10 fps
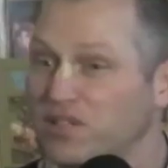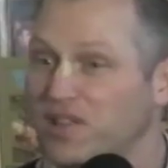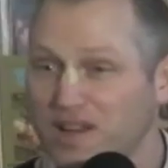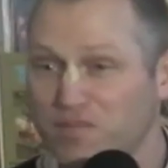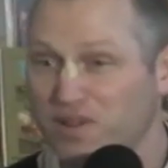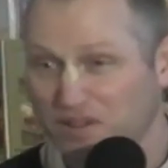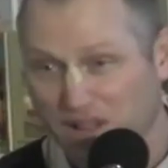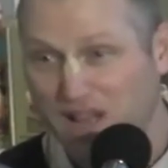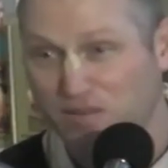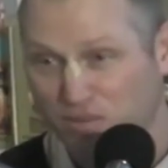it's going to be your
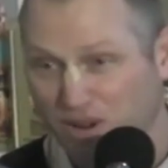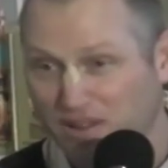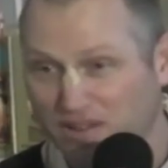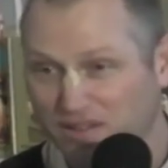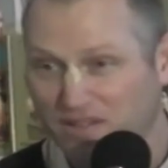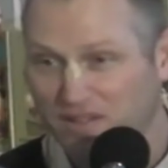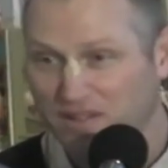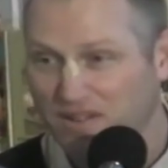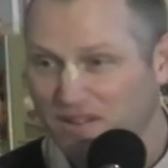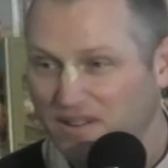last breath.
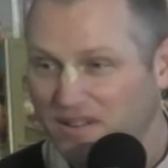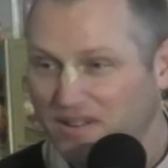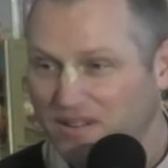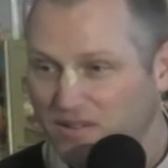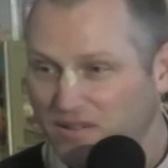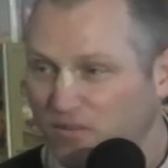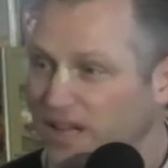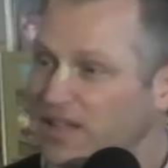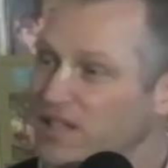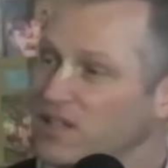In
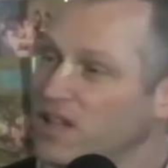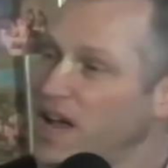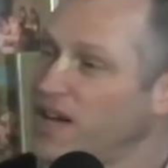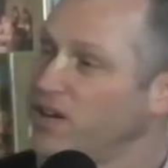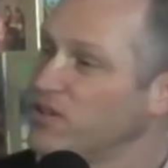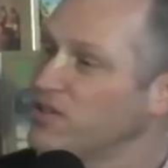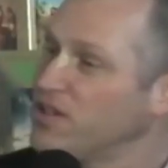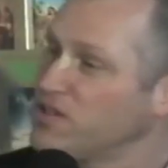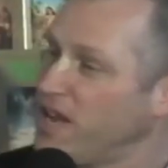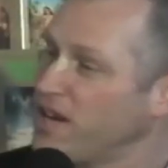fact, that's a line I use
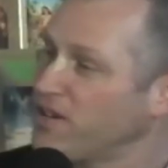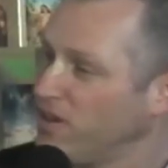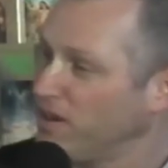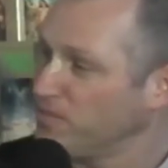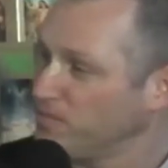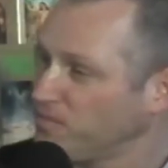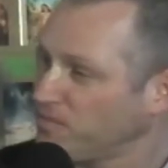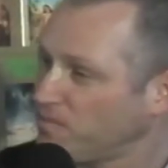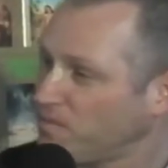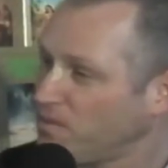on sankirtan.
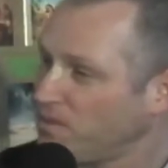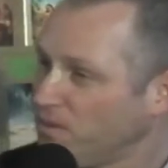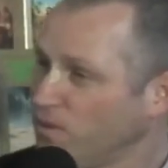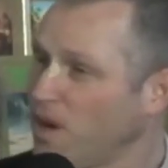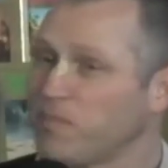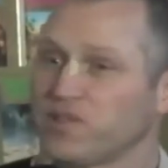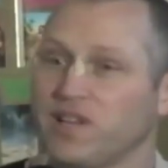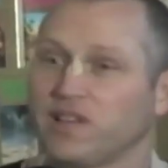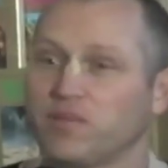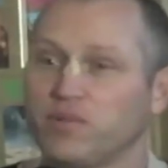When I
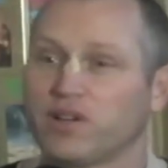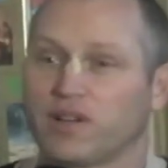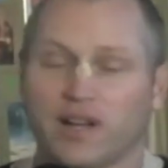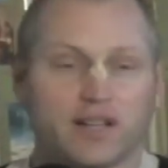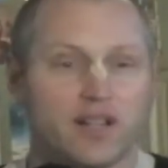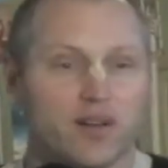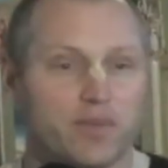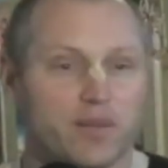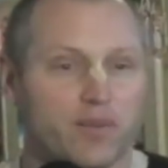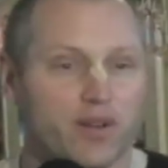present the book and I tell
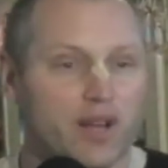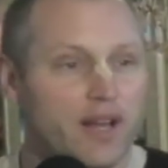people,